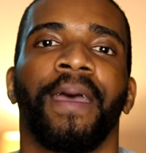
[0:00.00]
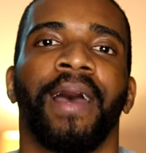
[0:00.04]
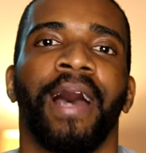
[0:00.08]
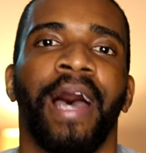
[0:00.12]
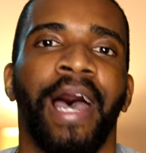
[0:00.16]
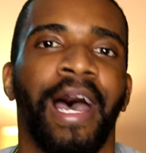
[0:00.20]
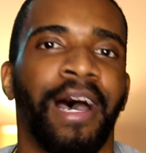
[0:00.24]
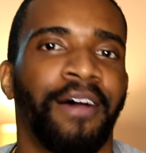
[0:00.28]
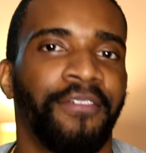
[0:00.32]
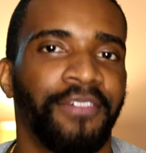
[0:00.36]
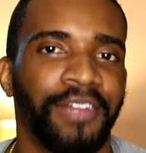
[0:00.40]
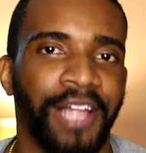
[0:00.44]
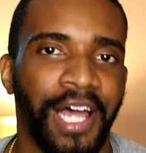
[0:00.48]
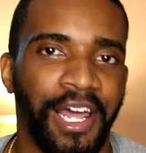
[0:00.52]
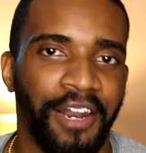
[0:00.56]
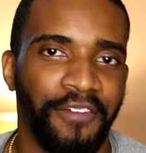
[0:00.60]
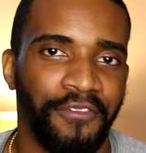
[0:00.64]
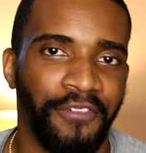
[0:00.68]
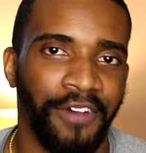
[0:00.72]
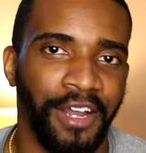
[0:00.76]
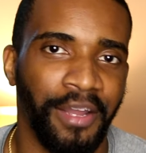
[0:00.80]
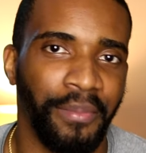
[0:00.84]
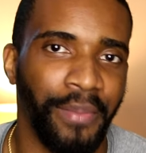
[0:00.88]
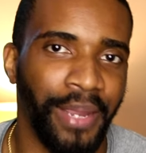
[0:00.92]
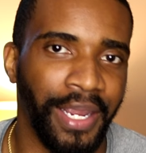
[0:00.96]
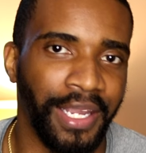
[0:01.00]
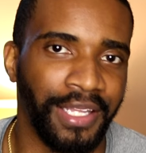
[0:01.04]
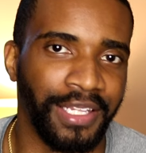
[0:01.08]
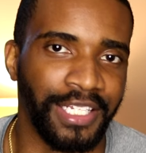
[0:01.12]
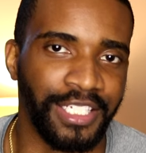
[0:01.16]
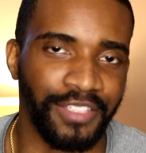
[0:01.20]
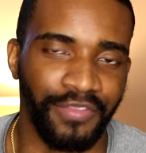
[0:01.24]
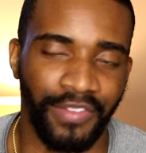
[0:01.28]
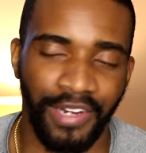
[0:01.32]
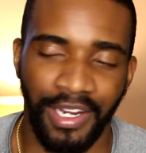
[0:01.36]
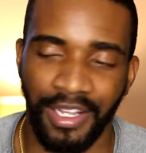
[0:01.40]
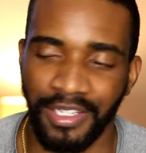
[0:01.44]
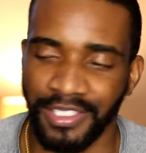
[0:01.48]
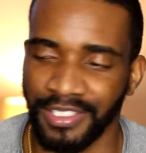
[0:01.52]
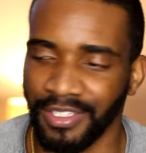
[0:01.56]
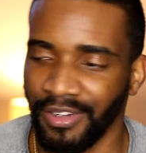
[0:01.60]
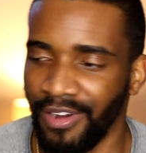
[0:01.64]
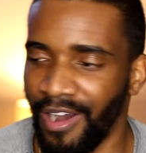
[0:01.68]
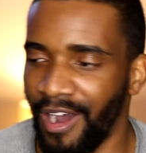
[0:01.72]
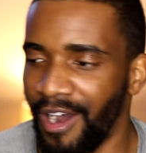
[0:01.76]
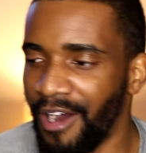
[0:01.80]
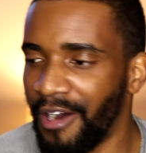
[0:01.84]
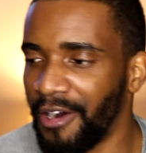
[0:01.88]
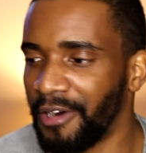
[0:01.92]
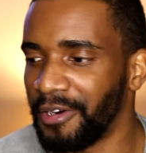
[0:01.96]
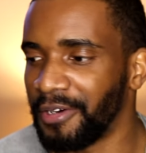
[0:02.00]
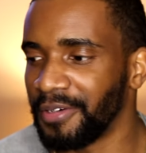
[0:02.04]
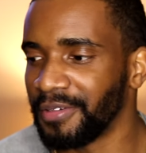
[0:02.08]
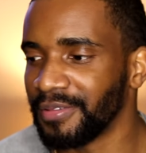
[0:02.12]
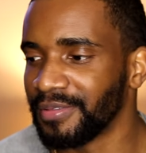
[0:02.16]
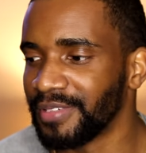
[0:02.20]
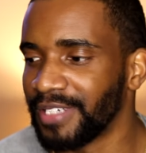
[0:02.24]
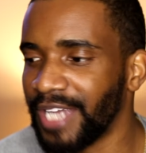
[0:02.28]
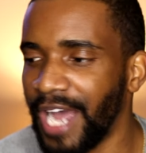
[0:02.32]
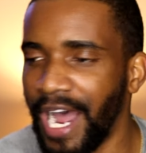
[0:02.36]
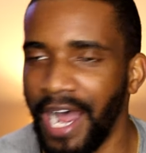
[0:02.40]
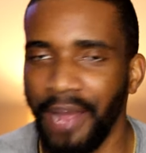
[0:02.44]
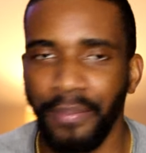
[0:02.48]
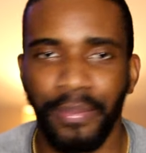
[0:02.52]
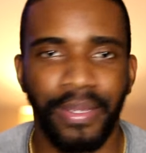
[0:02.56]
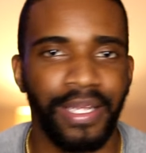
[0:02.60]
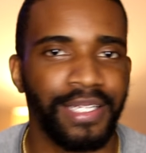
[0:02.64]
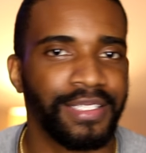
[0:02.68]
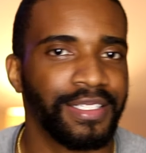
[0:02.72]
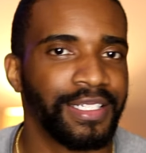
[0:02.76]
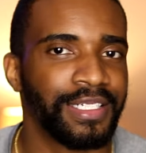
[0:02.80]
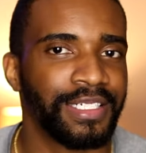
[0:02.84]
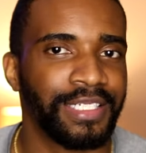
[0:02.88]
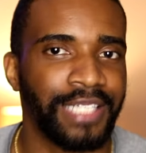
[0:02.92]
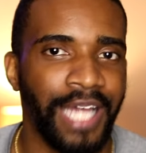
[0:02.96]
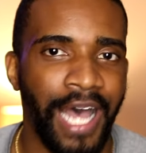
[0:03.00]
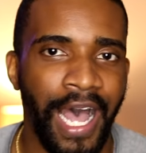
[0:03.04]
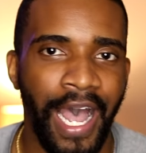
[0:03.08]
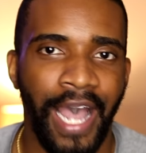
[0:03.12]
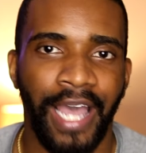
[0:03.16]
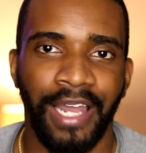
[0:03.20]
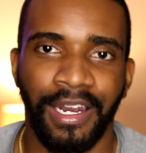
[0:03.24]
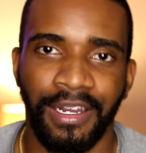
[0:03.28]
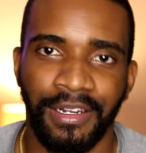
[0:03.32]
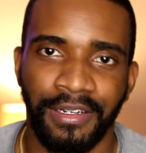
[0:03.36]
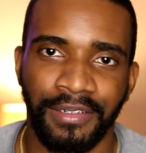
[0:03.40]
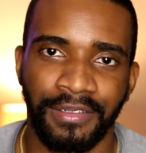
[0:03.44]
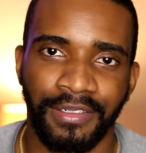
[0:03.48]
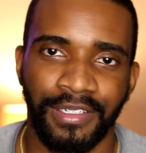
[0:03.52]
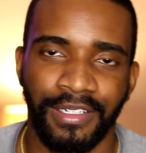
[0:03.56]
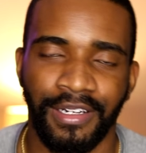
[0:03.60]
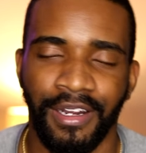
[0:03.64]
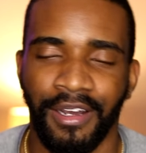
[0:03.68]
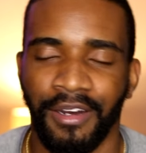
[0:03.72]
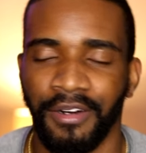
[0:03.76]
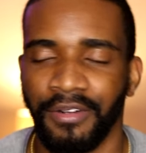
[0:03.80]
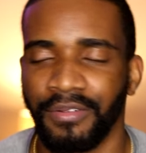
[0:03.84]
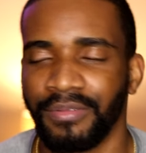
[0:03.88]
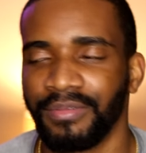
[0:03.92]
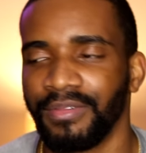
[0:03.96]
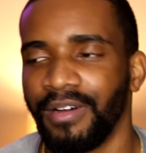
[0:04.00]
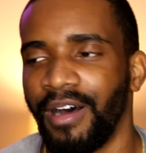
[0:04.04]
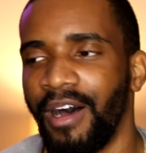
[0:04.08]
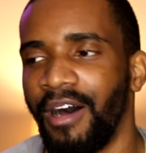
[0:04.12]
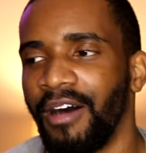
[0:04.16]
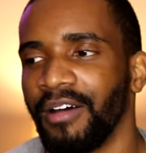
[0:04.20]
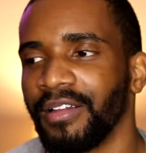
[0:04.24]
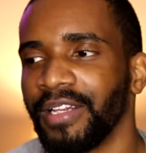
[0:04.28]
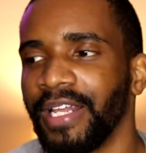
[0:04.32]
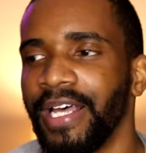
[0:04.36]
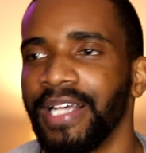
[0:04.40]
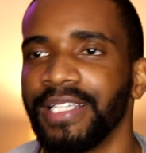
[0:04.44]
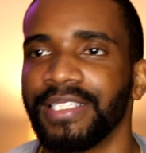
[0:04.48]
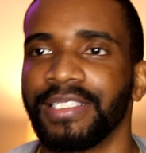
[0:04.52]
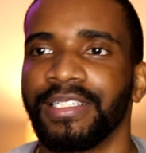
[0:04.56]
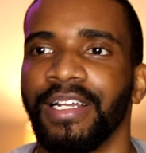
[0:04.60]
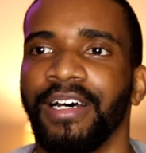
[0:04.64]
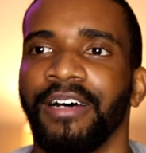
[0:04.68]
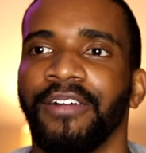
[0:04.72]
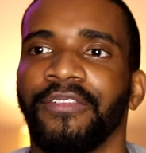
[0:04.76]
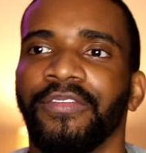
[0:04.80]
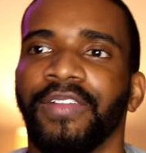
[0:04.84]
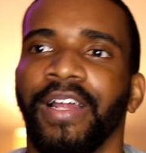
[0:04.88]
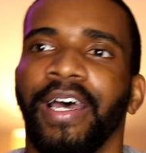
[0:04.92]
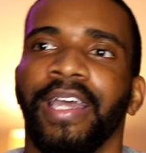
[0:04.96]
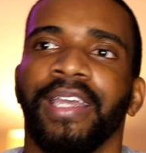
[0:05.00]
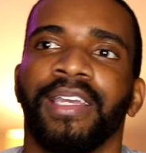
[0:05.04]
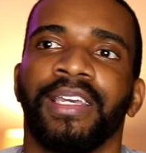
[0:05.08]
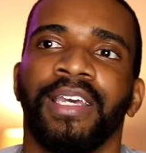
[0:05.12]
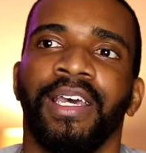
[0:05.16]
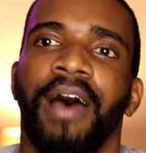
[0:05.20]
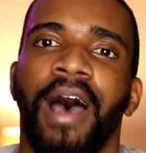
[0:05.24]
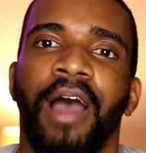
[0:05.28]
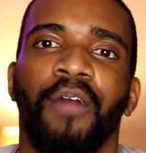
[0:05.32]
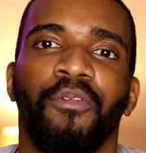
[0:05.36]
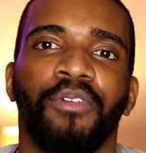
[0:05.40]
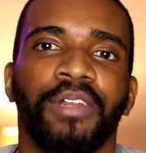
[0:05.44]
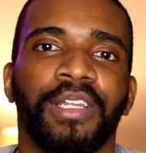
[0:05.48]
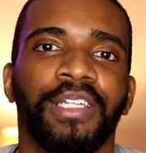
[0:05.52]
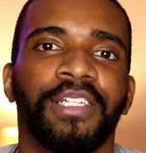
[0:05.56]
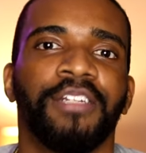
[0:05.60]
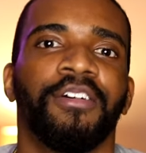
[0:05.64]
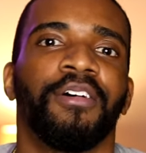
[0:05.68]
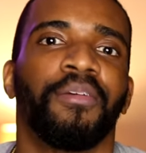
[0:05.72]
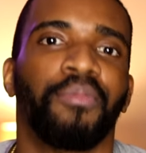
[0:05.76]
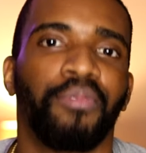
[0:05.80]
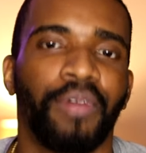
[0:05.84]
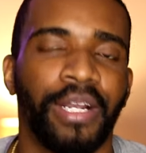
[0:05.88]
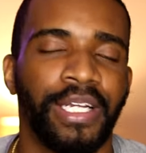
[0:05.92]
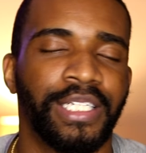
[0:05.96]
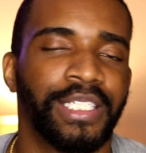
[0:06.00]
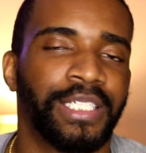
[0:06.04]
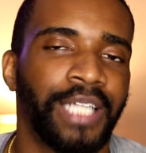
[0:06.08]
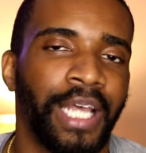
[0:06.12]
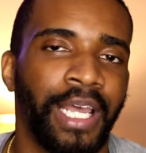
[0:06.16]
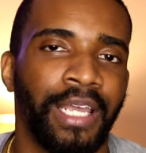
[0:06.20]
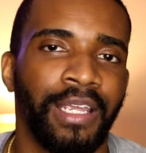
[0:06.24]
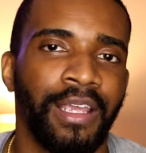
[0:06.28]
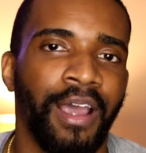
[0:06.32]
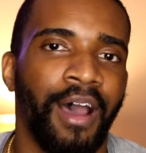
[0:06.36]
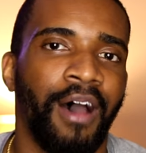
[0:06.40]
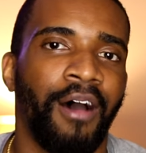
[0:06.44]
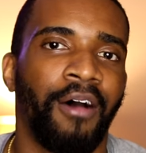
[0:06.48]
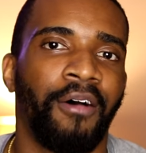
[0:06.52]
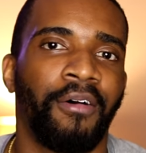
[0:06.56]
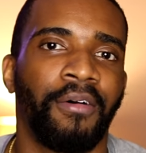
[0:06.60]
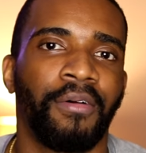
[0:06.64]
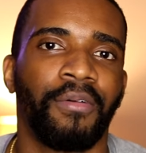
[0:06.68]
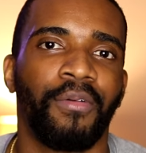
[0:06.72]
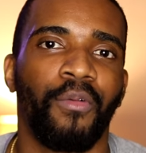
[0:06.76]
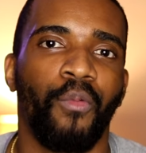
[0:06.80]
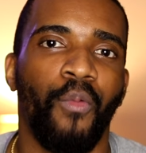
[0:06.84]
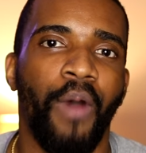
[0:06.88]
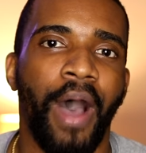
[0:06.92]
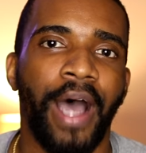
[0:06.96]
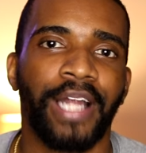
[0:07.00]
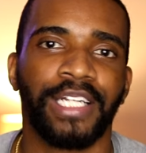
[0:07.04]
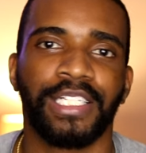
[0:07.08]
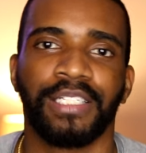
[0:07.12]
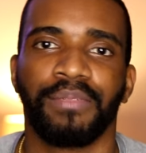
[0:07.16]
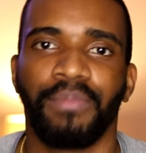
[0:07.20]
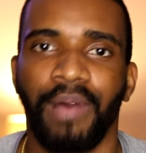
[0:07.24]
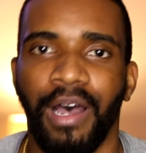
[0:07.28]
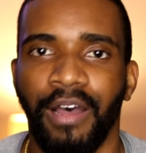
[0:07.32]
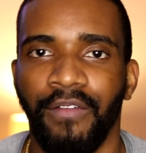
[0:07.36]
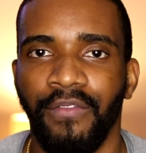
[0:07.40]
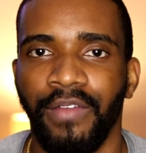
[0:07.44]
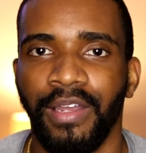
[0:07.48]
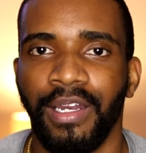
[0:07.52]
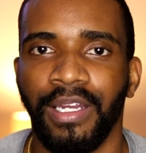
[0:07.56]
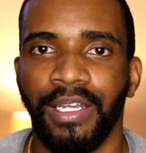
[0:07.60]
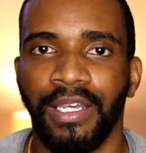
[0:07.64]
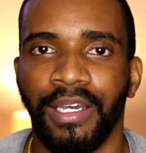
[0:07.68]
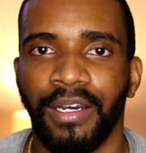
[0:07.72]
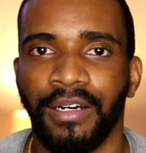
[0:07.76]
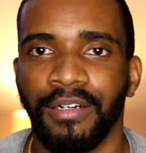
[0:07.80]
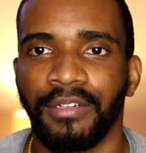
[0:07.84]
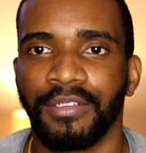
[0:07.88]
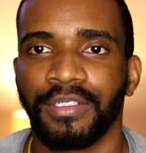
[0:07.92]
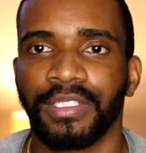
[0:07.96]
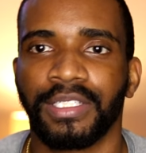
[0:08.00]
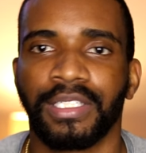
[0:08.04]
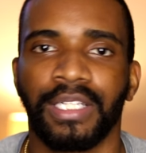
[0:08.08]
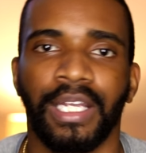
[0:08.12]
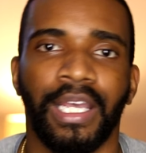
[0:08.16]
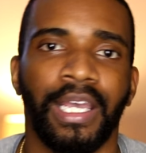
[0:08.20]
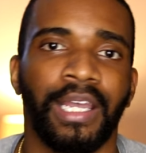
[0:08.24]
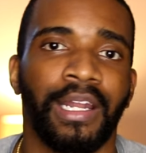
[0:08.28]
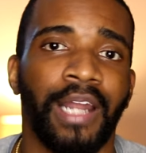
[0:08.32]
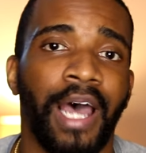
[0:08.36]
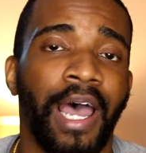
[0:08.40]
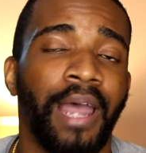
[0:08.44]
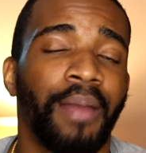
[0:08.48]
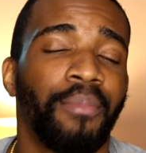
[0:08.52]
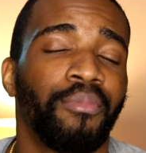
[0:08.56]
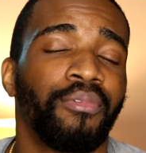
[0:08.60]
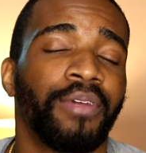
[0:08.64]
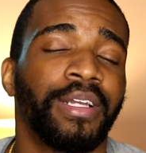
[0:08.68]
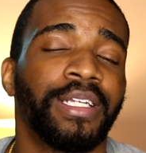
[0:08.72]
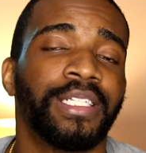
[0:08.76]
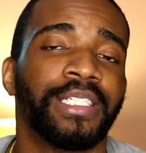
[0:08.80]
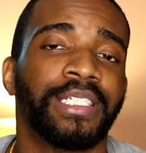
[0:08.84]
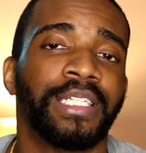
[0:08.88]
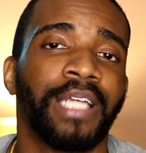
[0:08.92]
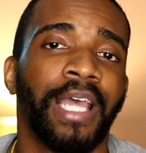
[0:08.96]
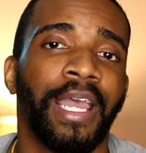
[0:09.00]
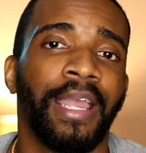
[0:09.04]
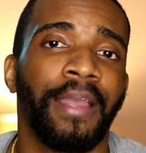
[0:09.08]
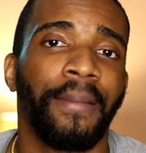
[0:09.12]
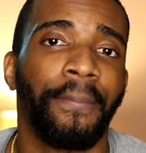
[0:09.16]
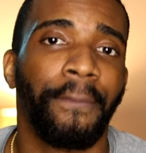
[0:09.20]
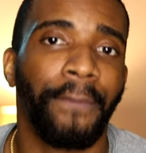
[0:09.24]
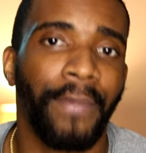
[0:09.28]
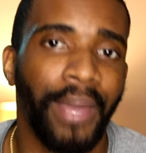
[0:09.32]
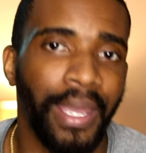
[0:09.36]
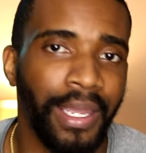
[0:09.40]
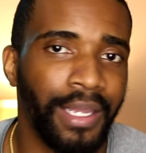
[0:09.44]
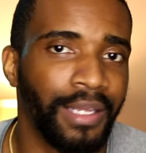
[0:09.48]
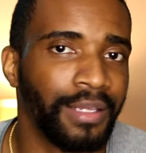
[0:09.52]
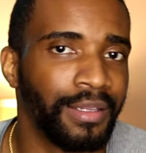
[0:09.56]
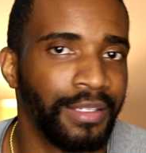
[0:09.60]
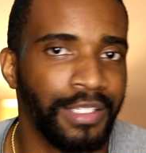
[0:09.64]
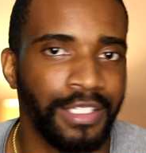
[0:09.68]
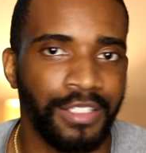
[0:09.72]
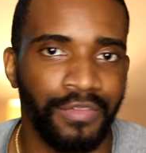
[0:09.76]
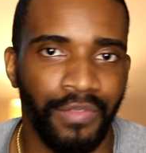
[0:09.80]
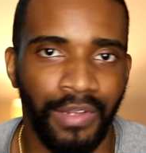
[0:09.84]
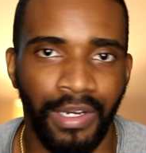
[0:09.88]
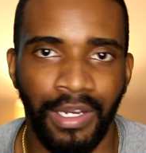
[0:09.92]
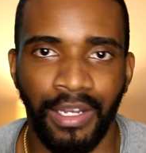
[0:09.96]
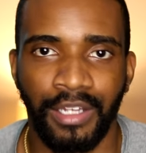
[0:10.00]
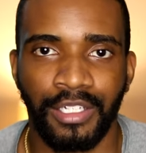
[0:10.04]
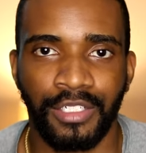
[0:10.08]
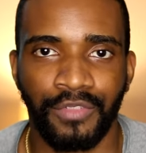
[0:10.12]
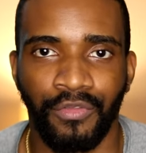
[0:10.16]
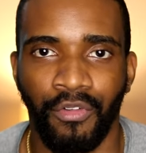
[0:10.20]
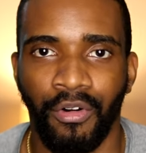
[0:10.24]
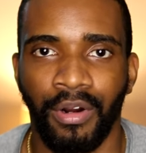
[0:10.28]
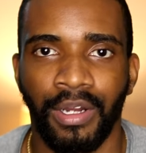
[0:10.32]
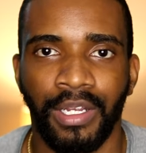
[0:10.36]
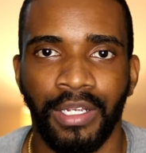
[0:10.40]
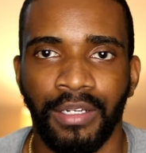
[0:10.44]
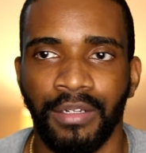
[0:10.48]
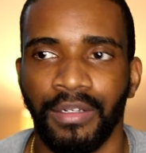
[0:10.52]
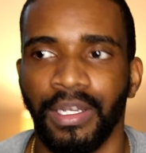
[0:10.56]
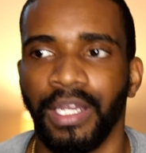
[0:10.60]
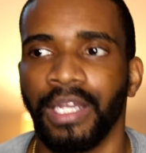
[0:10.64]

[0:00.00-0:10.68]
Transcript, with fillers: I have a lot of fun making these videos. So all comments aside and, you know, all that stuff, like I really do appreciate y'all watching my videos and I appreciate making these videos for you.